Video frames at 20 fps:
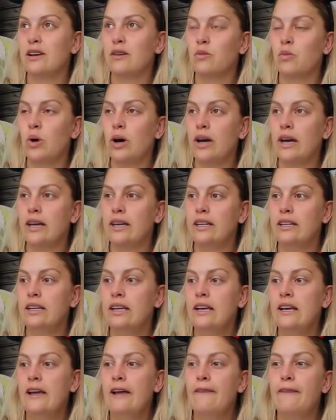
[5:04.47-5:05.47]
on one.
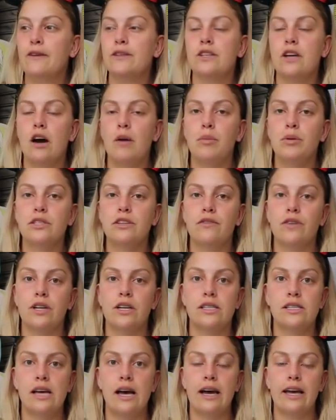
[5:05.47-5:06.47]
There's a couple different
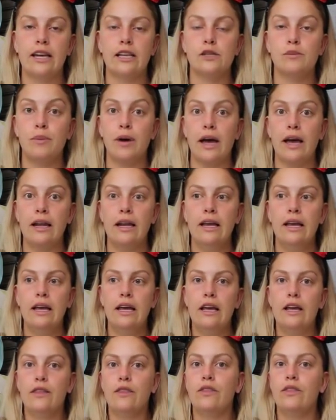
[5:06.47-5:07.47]
designs, but
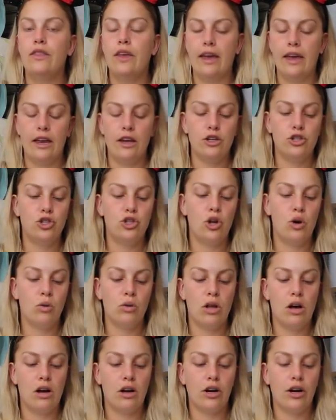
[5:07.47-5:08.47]
they no
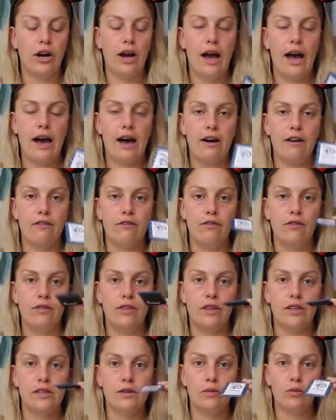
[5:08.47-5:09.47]
longer have
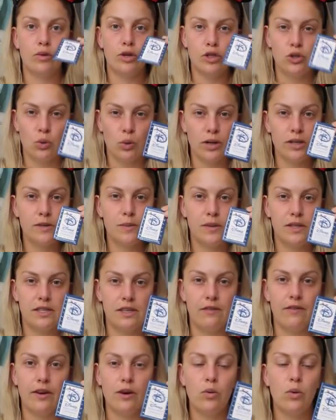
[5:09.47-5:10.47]
the
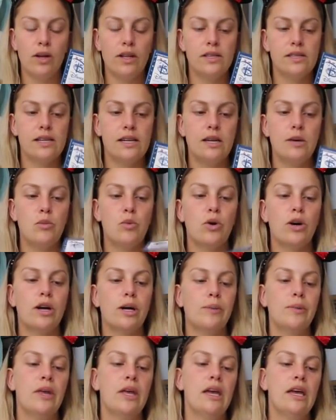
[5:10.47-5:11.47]
resort-specific ones
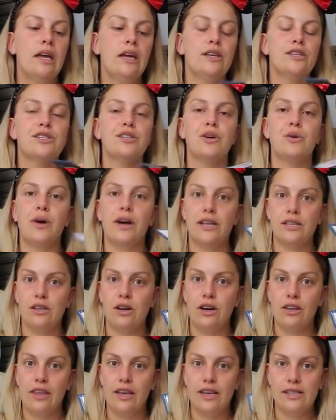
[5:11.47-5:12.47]
anymore. So I
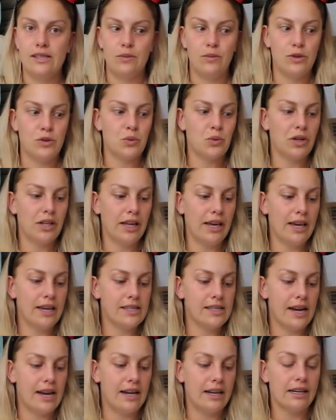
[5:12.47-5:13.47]
saw this and was really
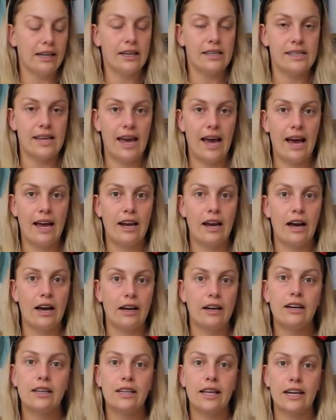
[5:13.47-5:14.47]
excited because I had a
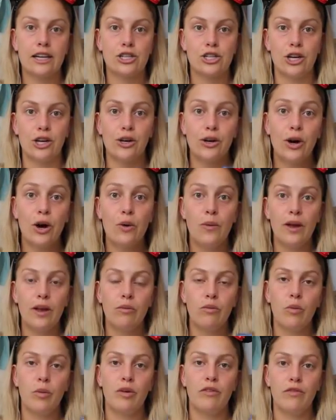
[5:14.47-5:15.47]
collection
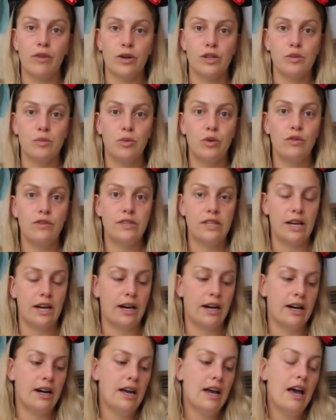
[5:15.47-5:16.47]
going when we first moved
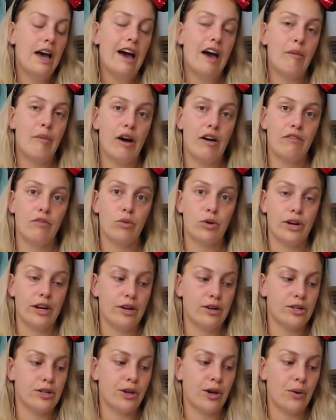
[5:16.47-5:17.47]
here about four
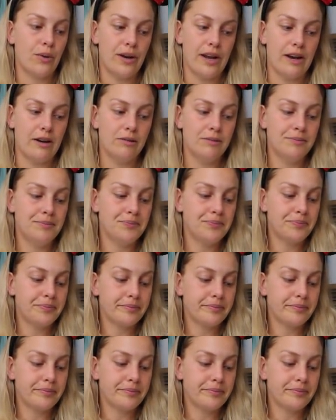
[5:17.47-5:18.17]
years ago now